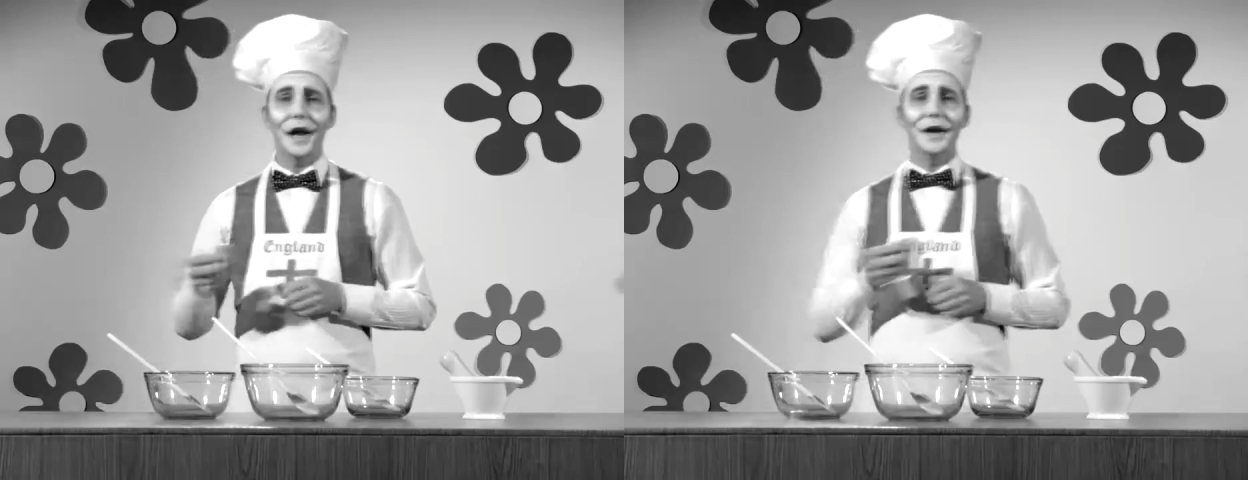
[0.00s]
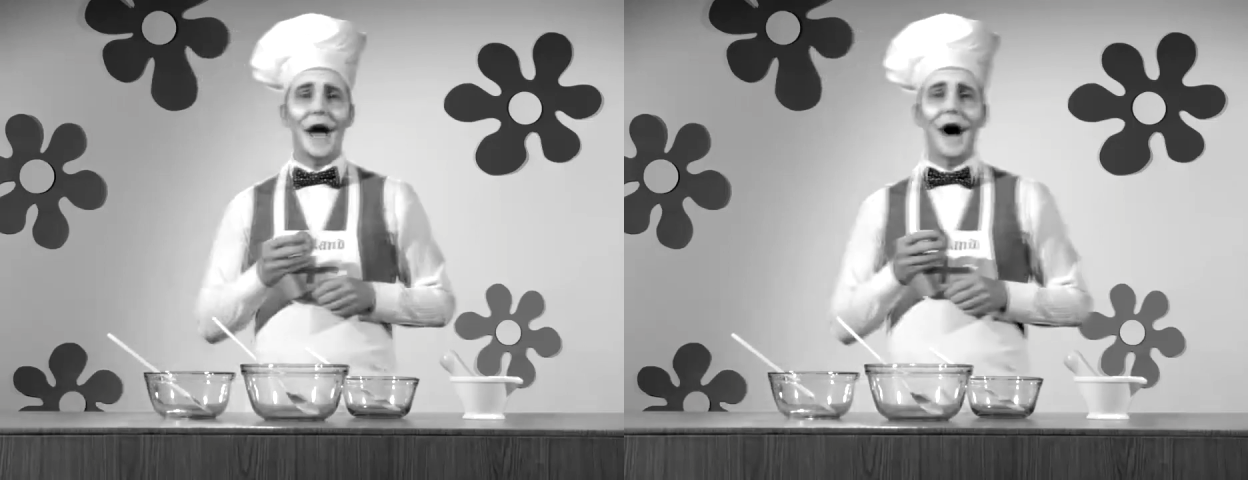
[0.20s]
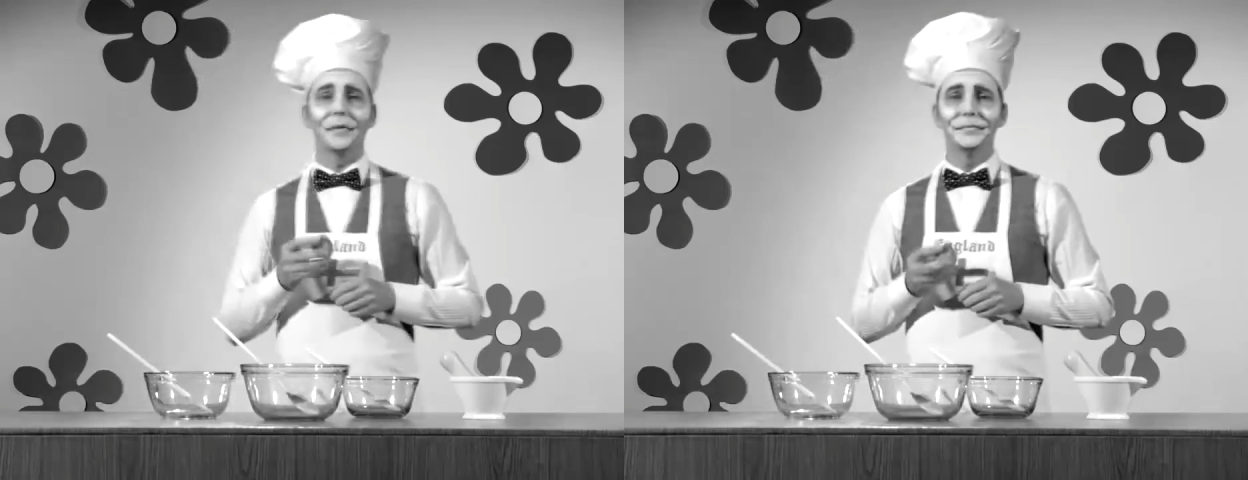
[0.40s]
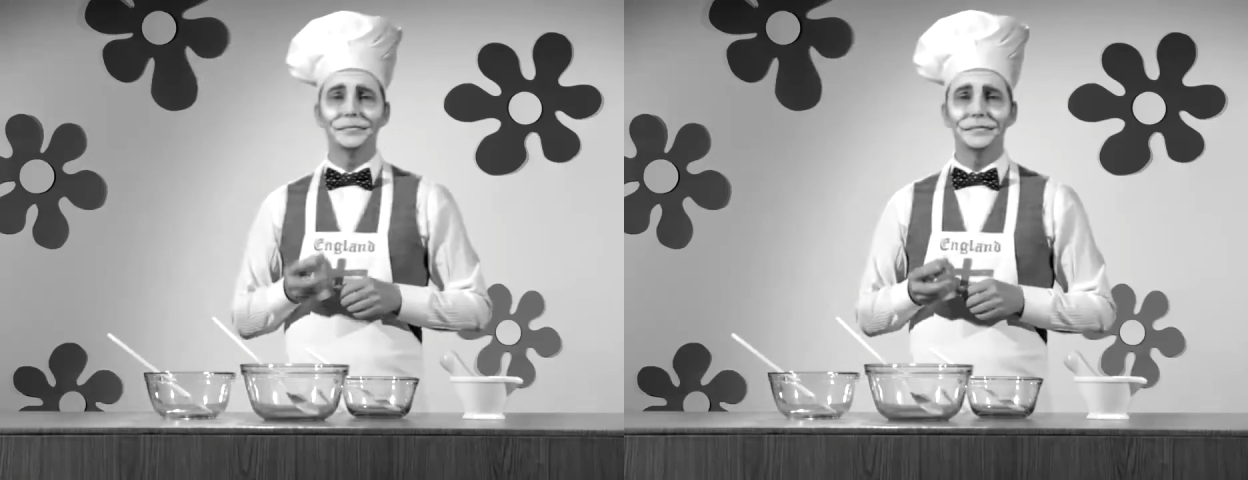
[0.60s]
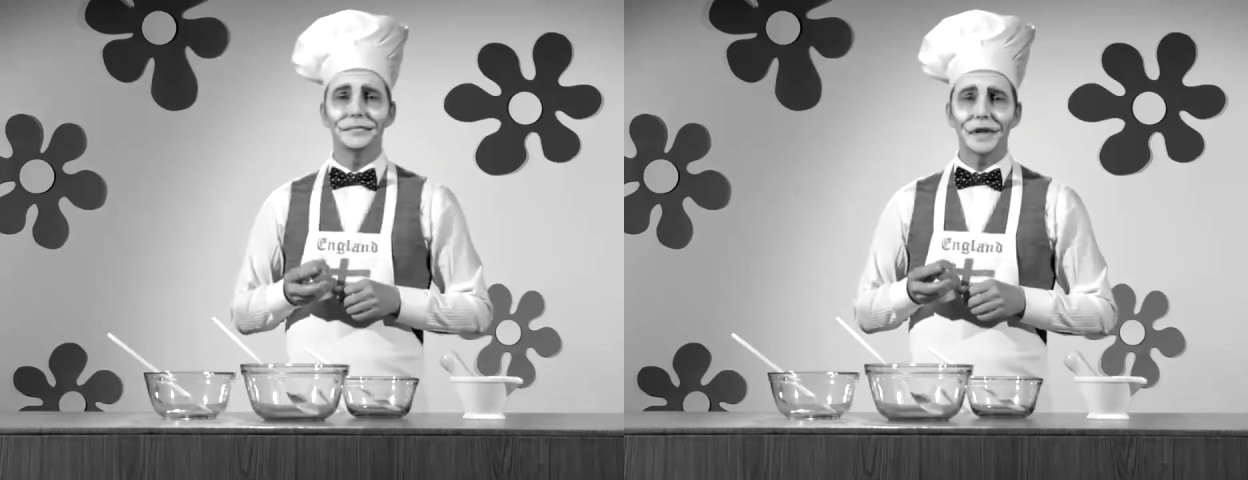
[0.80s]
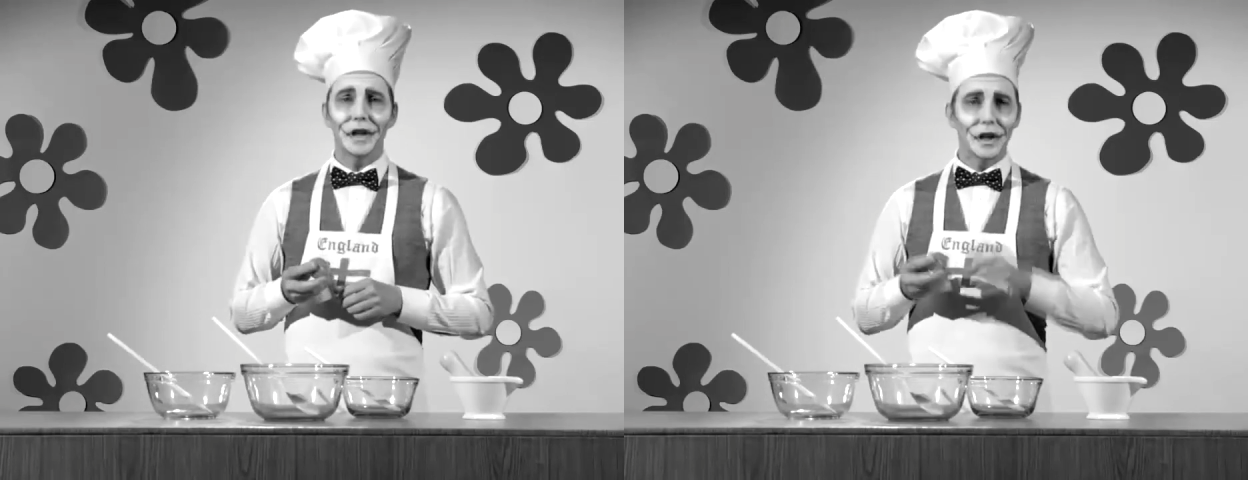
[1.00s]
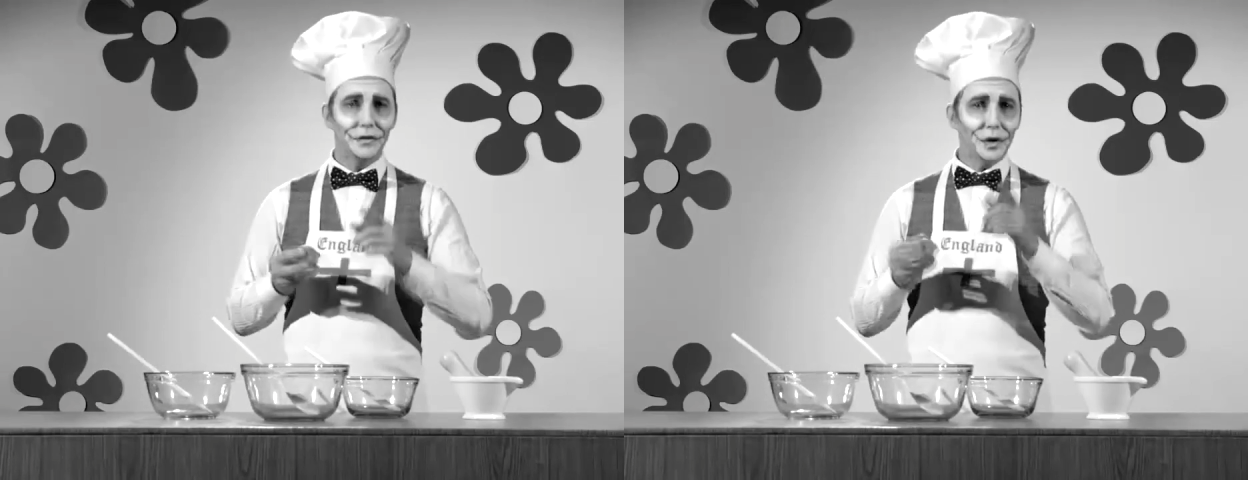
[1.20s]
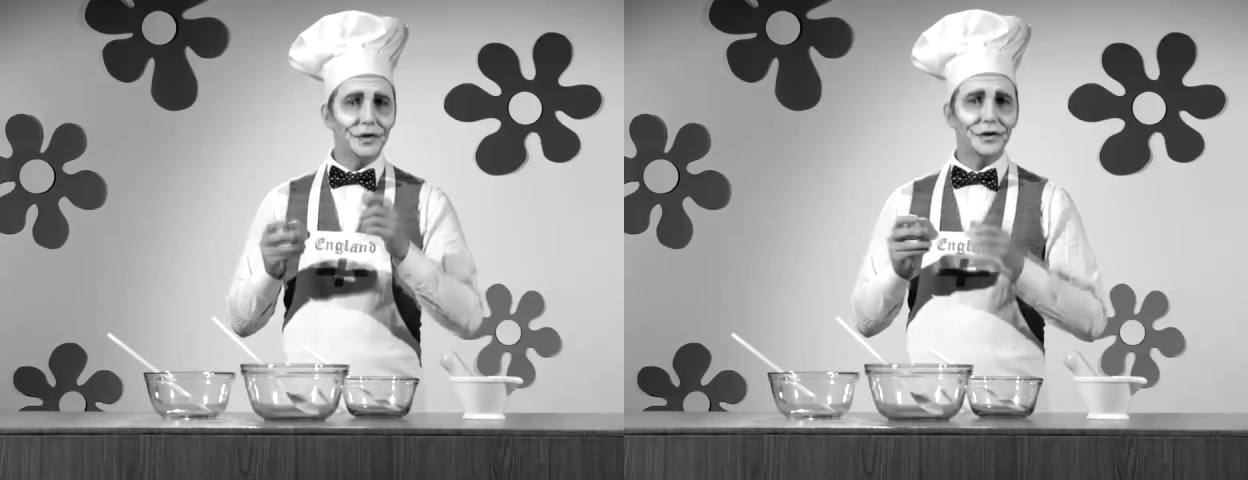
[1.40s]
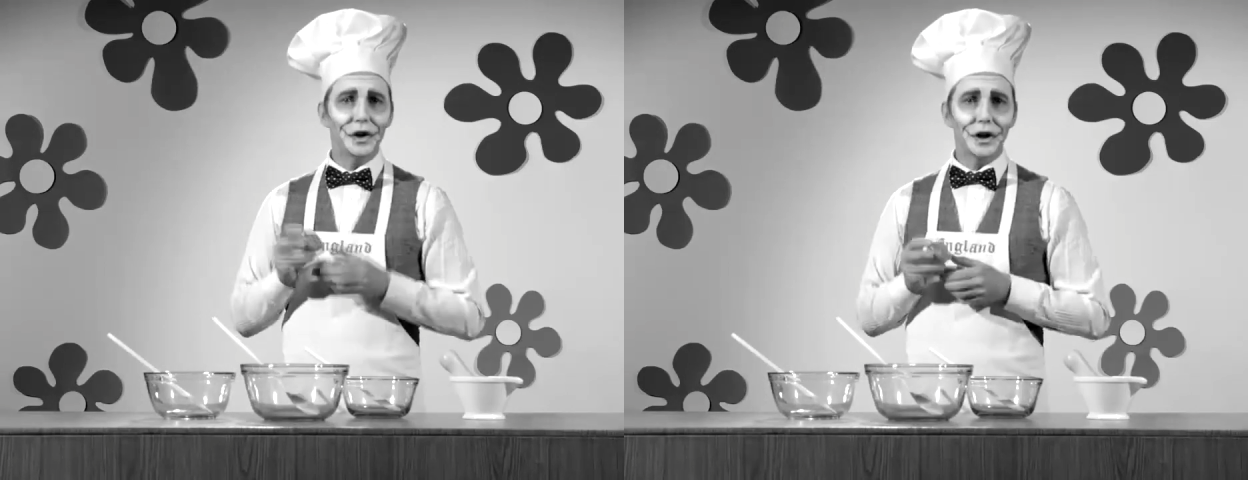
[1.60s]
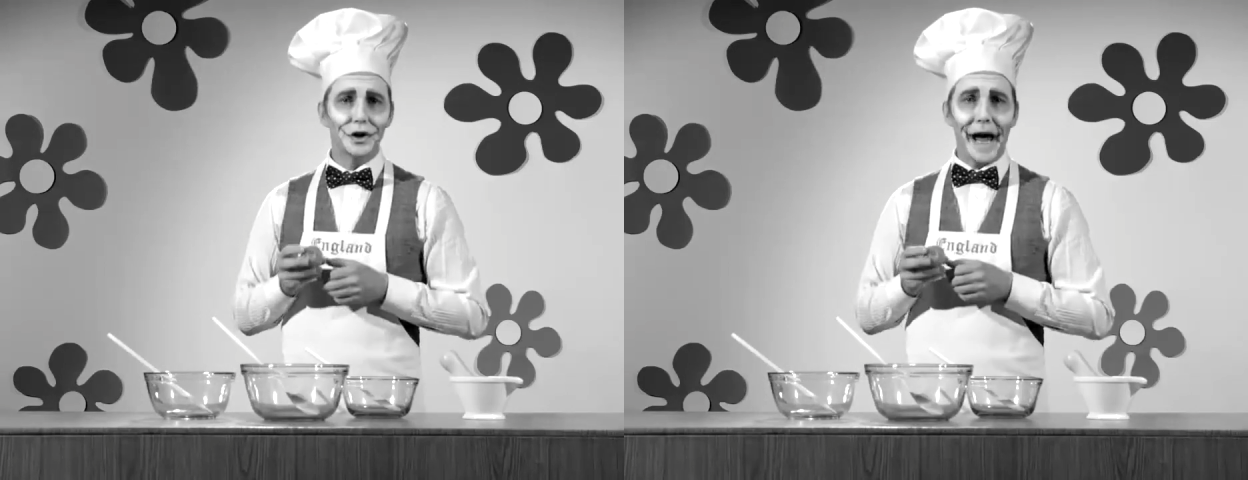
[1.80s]
Now, if you can
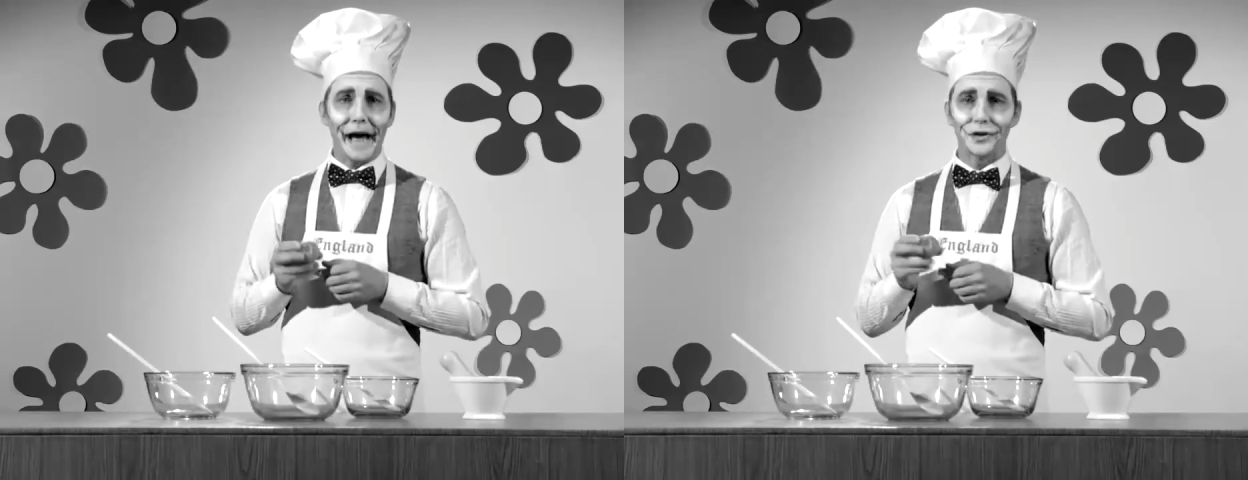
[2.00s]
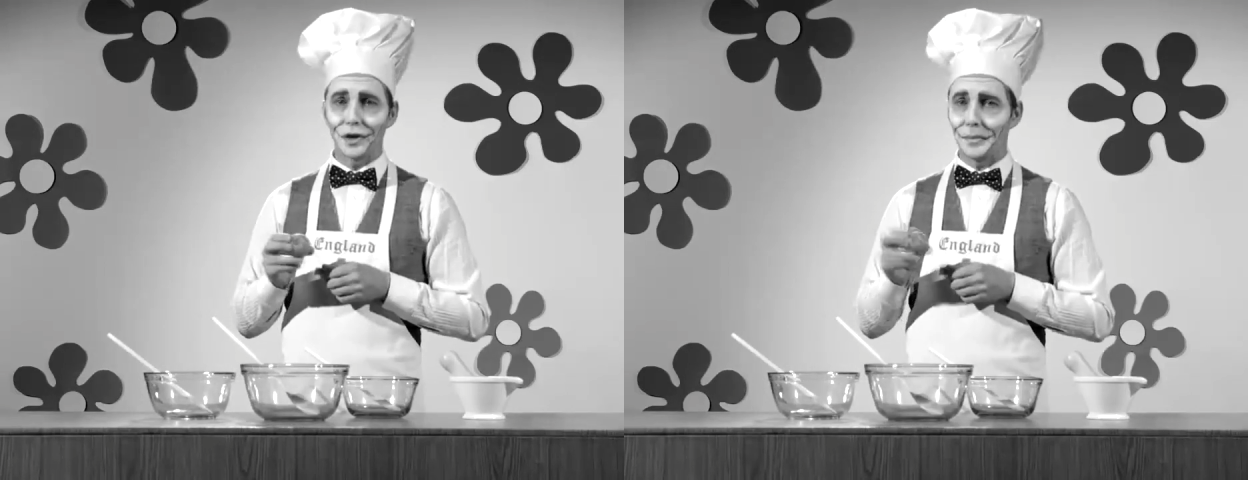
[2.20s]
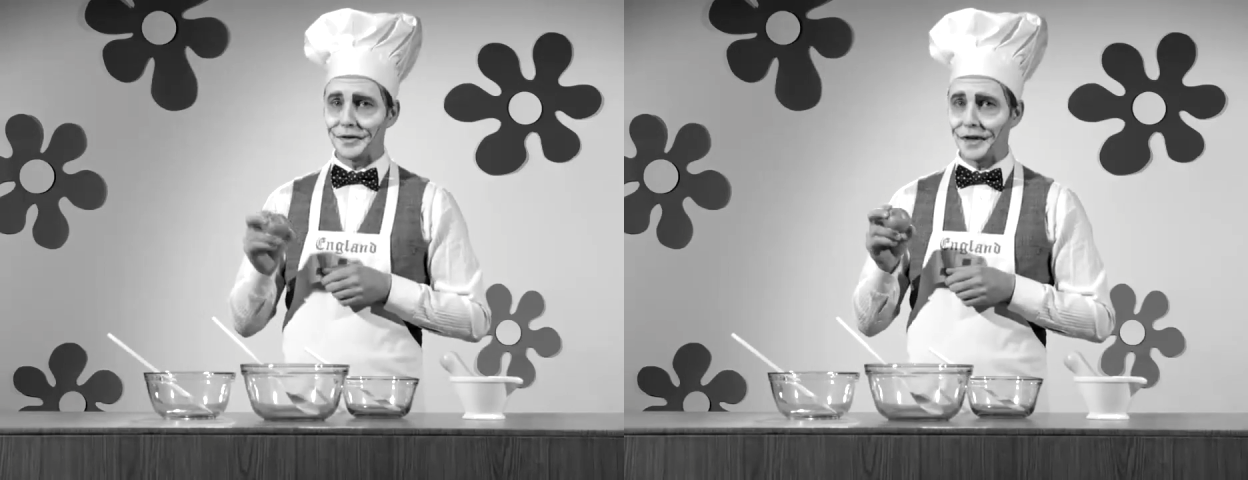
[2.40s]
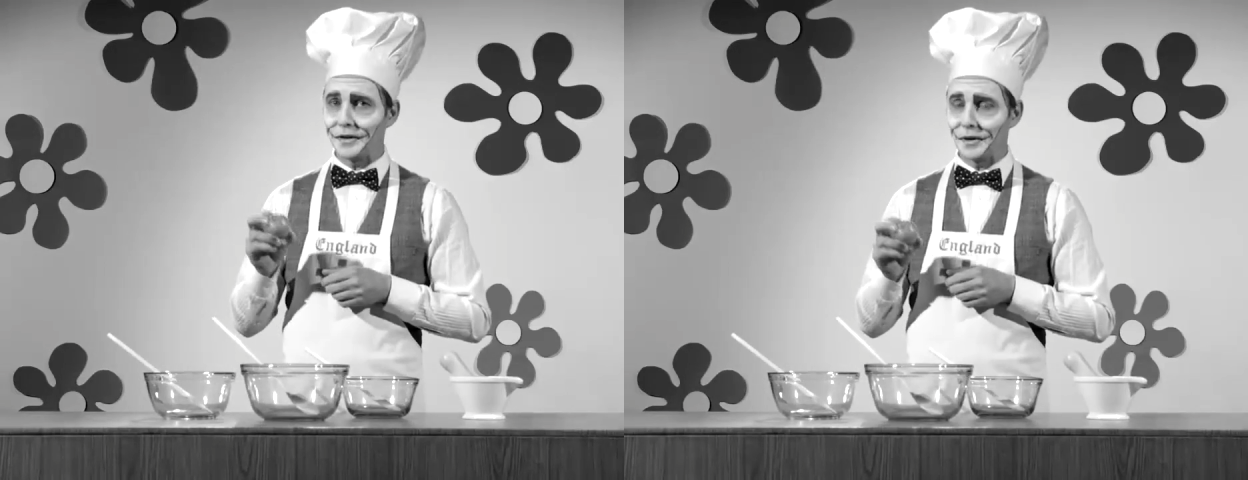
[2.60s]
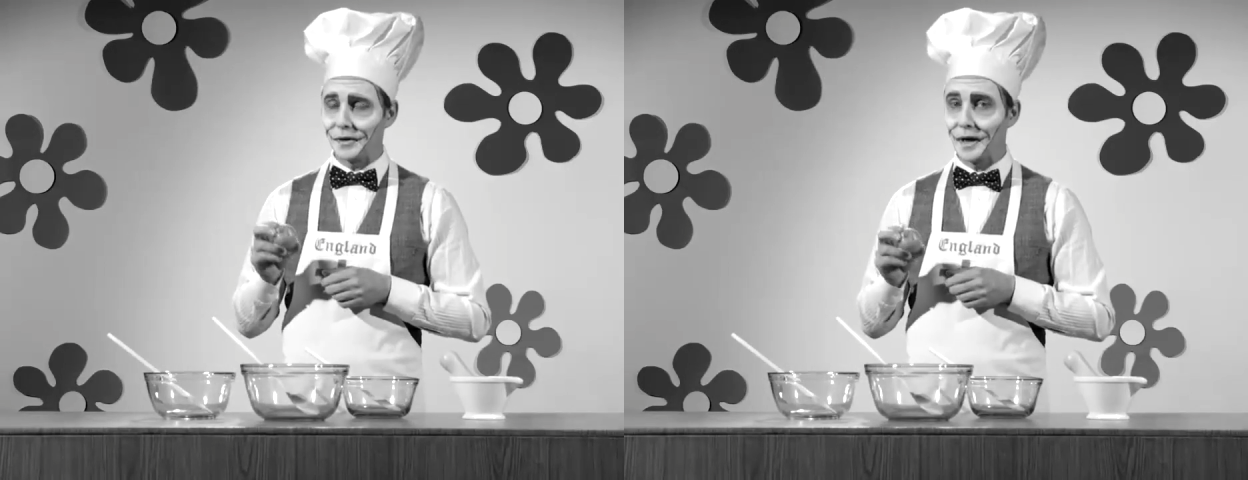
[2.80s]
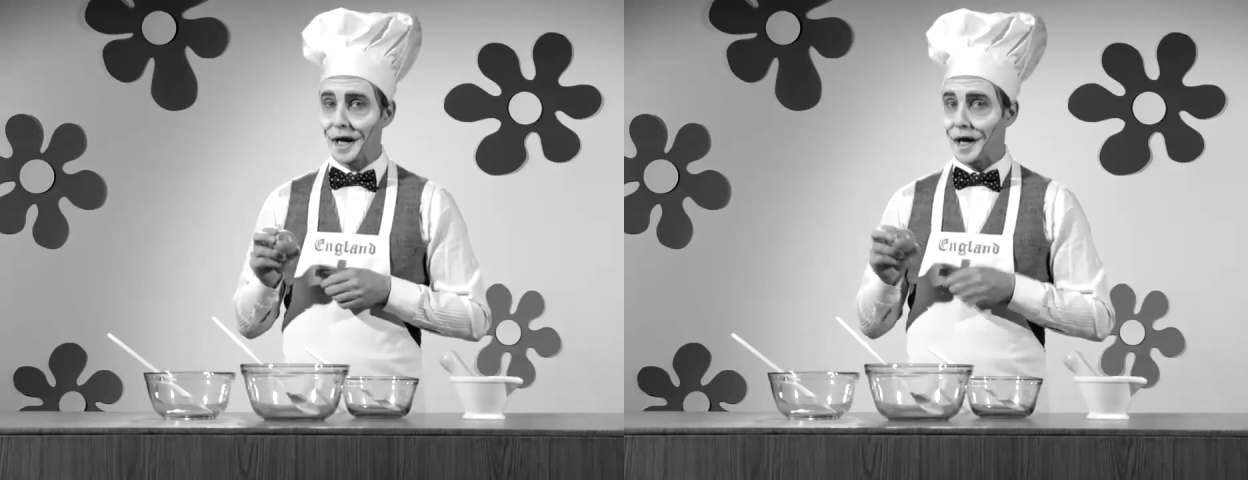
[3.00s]
still get your hands on a potato,